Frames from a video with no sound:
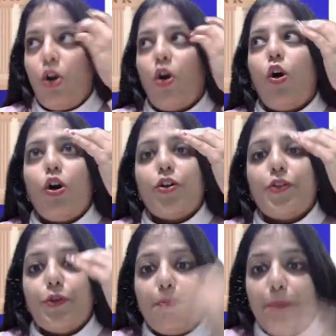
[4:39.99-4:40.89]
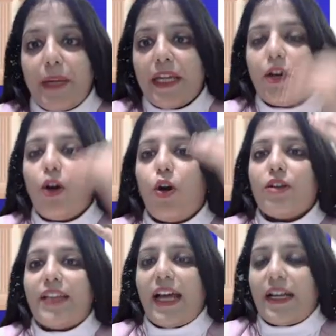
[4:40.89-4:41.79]
or you pay
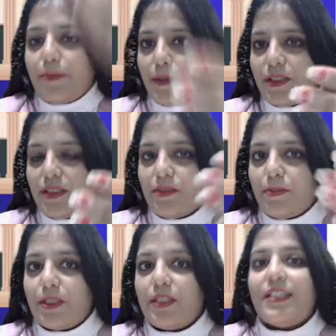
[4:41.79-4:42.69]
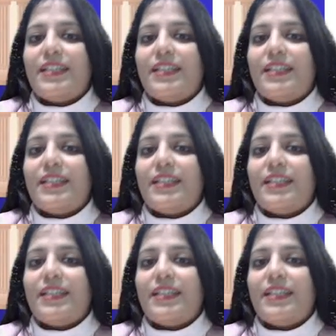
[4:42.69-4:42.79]
on that principal,